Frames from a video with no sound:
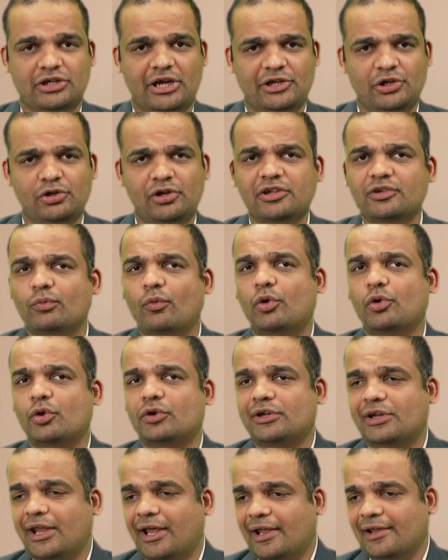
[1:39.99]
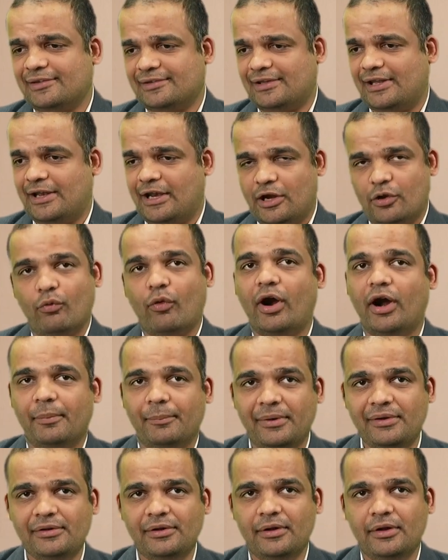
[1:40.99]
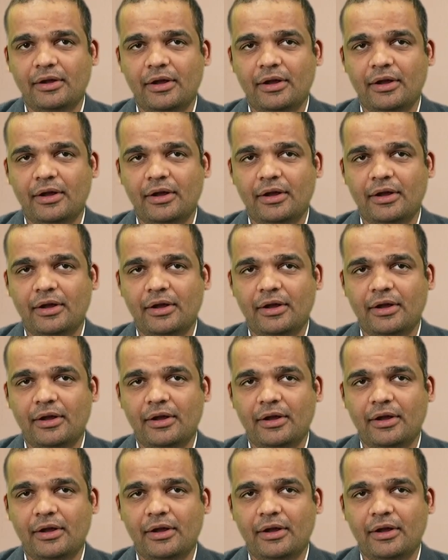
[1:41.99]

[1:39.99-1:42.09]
and you just want to test an environment,